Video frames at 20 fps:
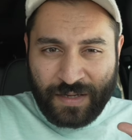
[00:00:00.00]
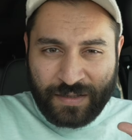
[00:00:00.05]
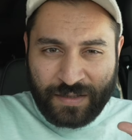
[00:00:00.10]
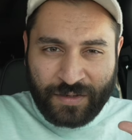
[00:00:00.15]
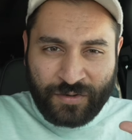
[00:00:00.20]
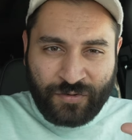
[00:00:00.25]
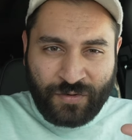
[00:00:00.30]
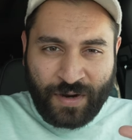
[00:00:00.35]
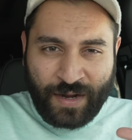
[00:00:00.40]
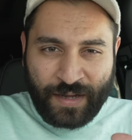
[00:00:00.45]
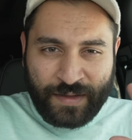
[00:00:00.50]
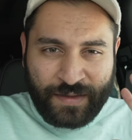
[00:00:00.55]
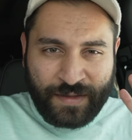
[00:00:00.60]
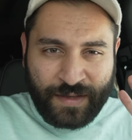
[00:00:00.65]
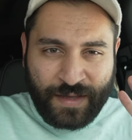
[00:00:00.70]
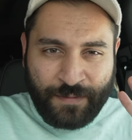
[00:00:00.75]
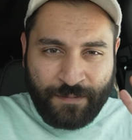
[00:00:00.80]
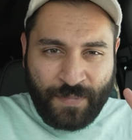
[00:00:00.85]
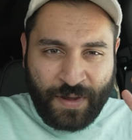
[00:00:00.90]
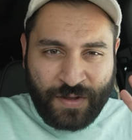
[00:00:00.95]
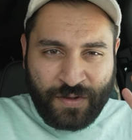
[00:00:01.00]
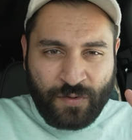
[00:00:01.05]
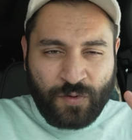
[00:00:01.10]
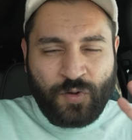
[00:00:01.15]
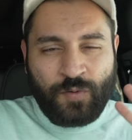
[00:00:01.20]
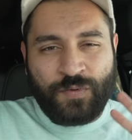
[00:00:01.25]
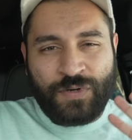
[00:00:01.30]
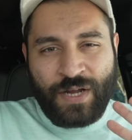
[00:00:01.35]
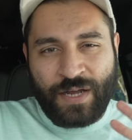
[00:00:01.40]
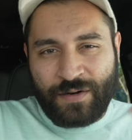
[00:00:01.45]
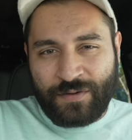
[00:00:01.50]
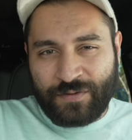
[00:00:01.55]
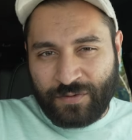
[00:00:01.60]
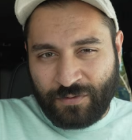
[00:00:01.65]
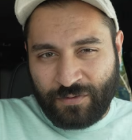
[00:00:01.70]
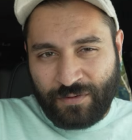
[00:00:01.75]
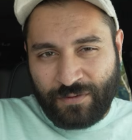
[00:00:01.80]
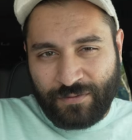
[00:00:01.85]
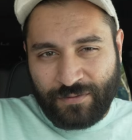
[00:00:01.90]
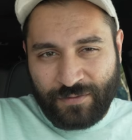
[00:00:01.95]
to try to get my YouTube channel to
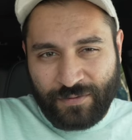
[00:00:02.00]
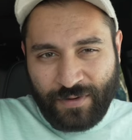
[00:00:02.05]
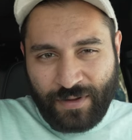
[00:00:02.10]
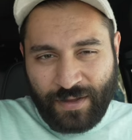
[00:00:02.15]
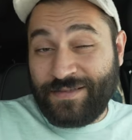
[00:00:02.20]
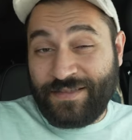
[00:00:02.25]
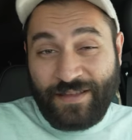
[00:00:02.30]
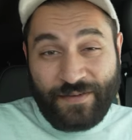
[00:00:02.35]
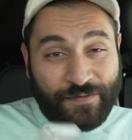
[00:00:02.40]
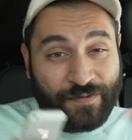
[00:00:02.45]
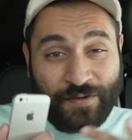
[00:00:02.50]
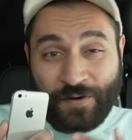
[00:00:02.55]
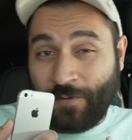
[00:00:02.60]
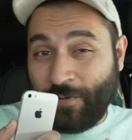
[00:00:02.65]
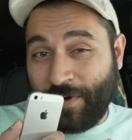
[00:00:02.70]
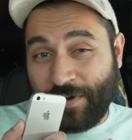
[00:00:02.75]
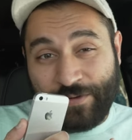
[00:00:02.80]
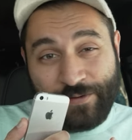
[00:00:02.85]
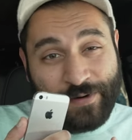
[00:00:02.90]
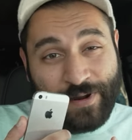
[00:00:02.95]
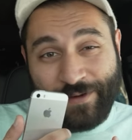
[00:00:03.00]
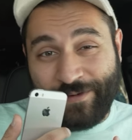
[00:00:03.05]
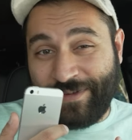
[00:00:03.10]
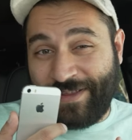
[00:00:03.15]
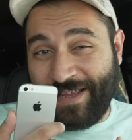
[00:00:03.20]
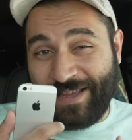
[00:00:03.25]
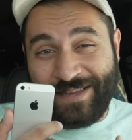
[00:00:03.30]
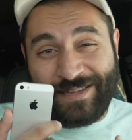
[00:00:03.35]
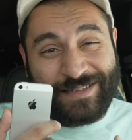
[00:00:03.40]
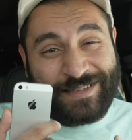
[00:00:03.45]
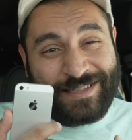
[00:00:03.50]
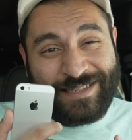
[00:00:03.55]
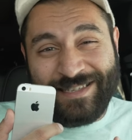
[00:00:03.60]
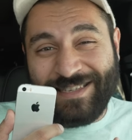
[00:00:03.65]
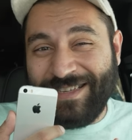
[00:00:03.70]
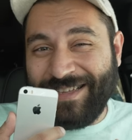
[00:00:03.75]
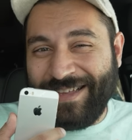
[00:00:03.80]
grow. Definitely don't want to do that with this.